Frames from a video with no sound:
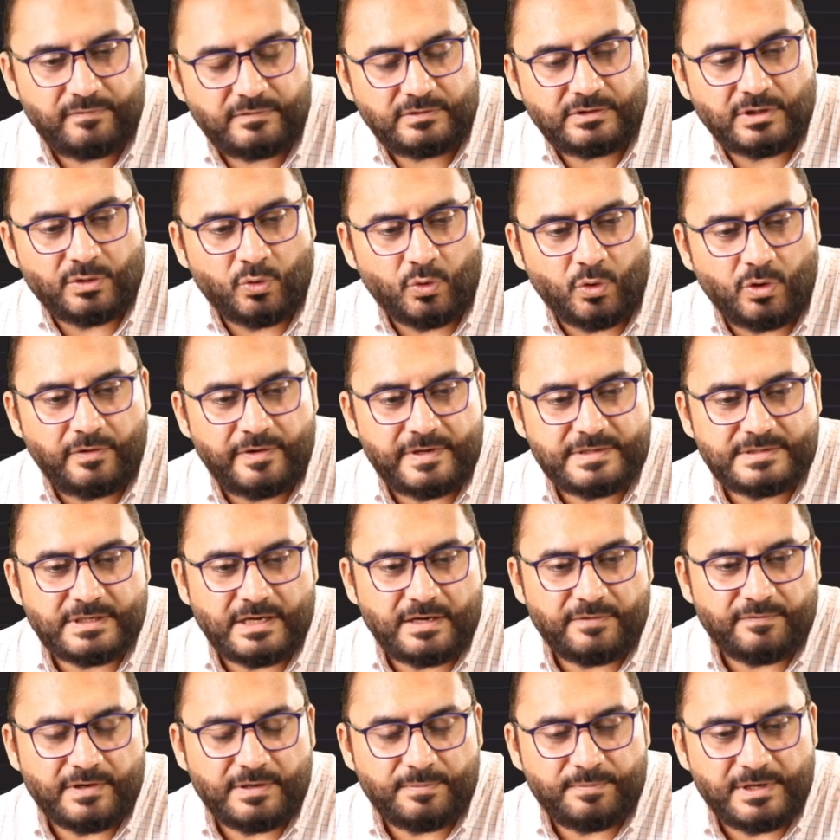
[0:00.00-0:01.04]
the whole
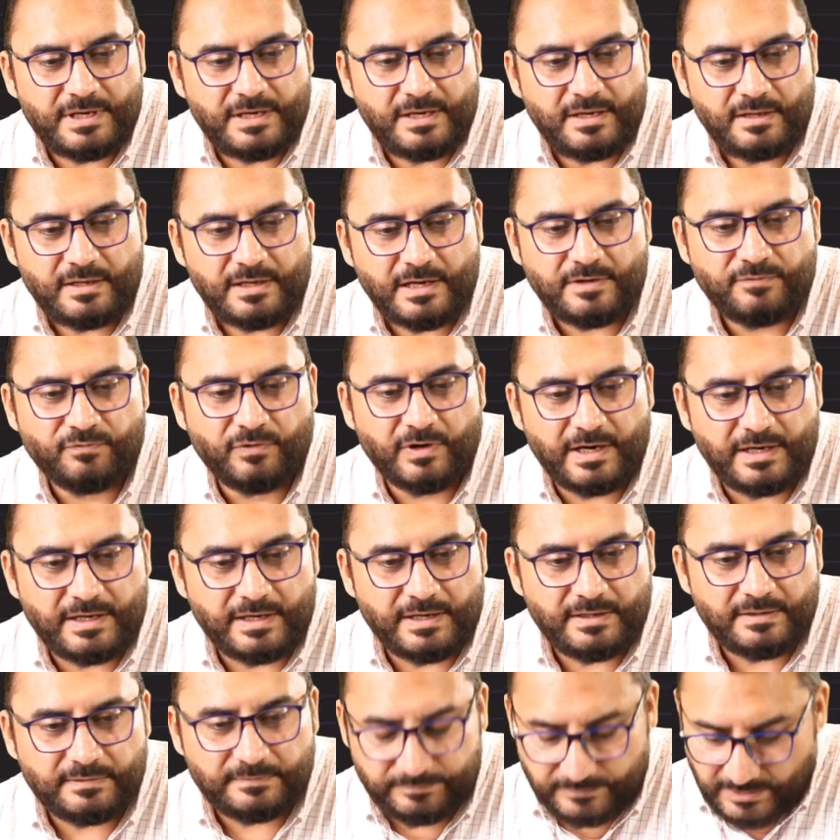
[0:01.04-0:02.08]
result will be
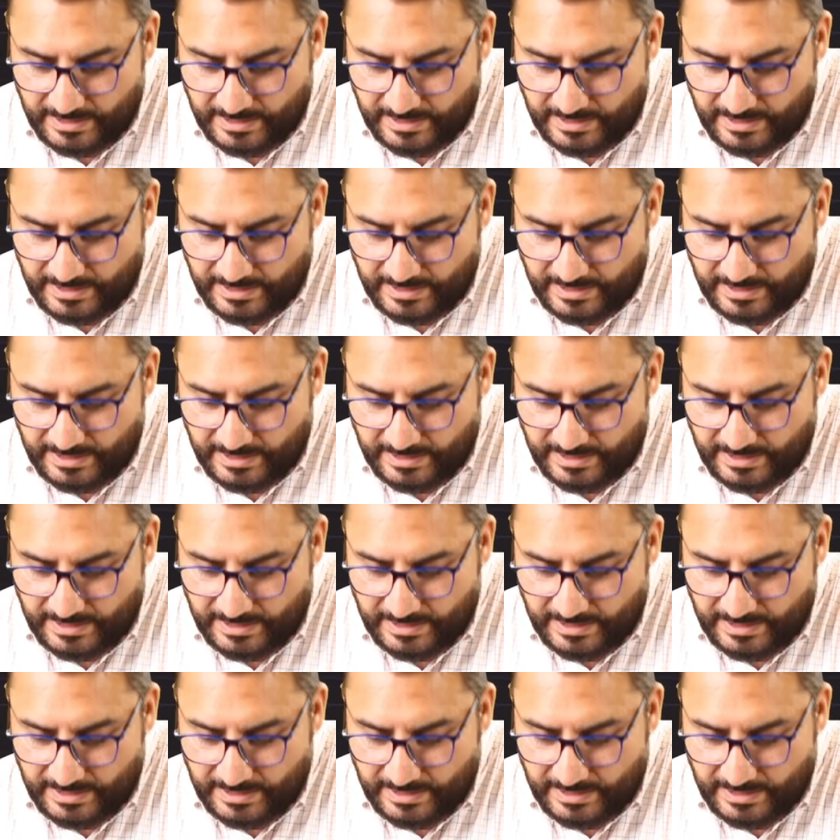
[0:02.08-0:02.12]
inverted,